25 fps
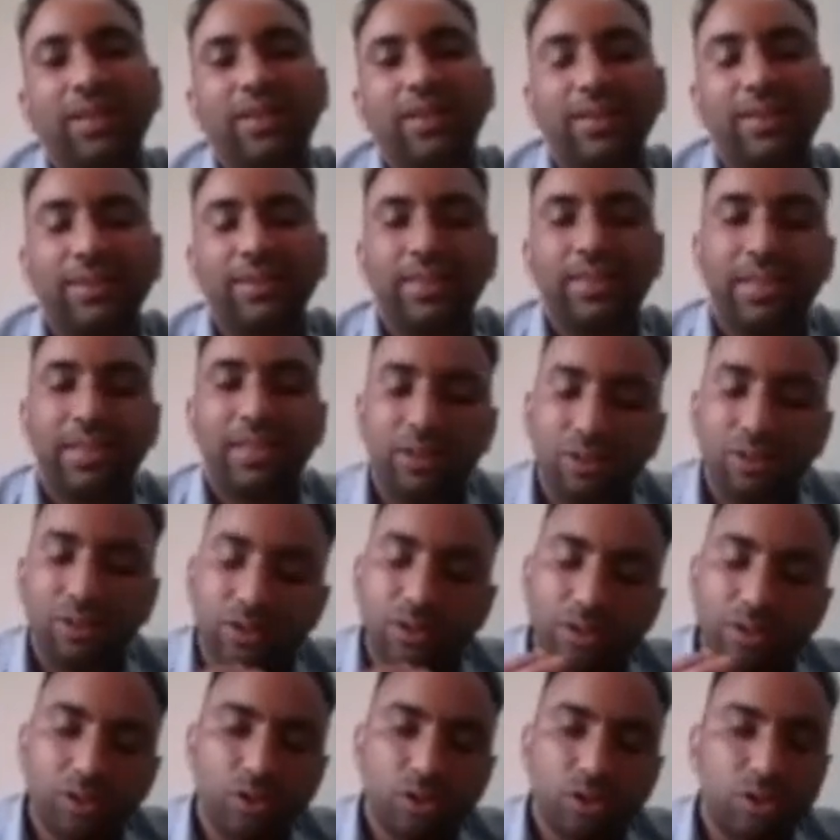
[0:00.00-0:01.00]
that
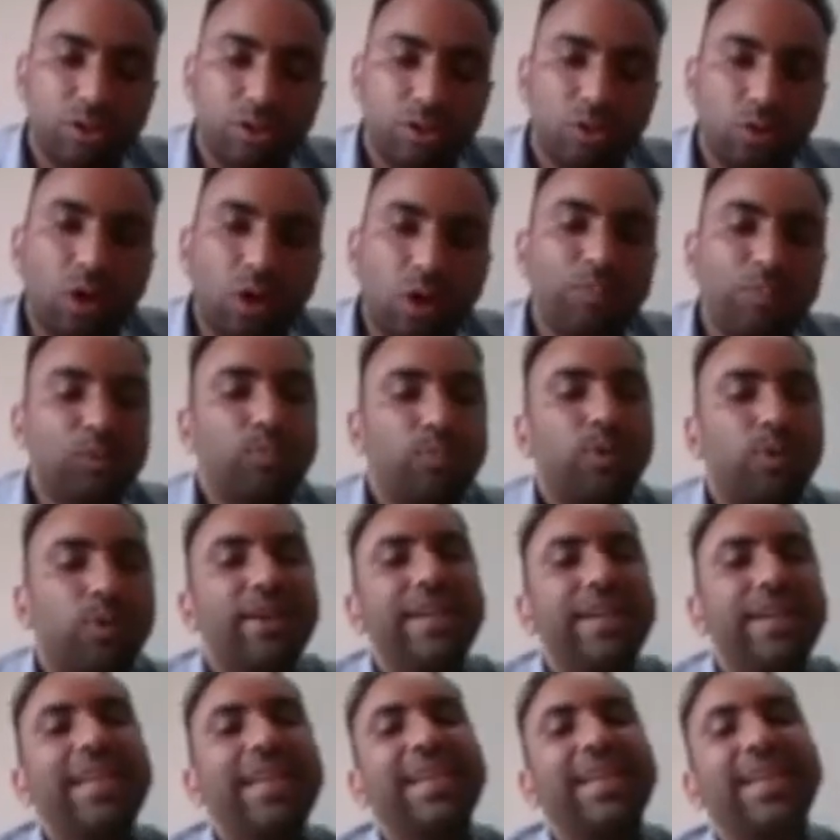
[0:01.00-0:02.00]
stop
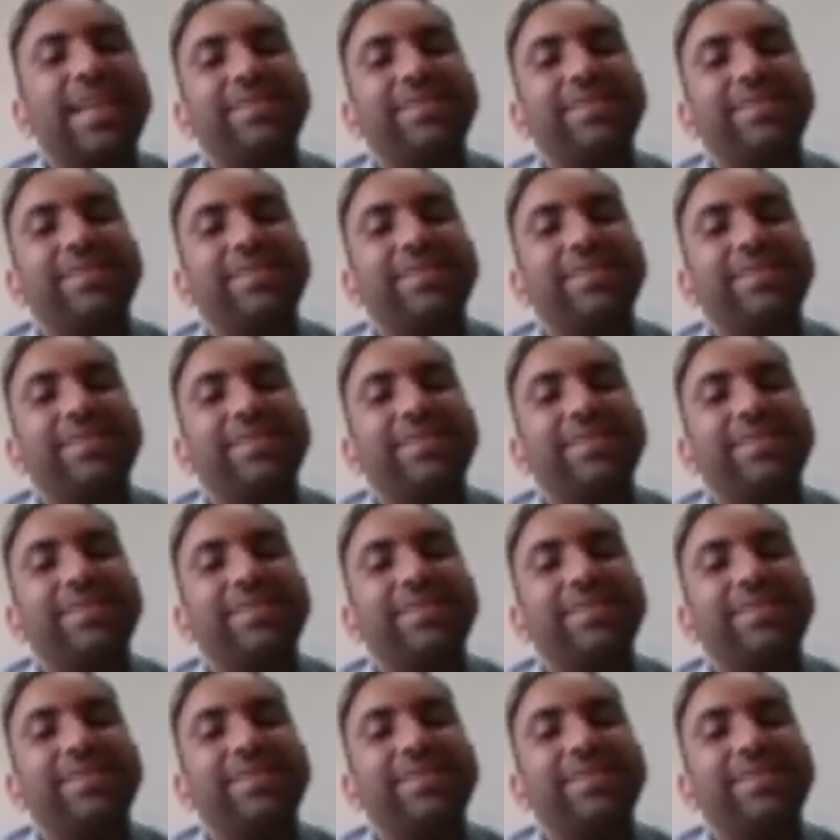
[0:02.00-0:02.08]
spawning is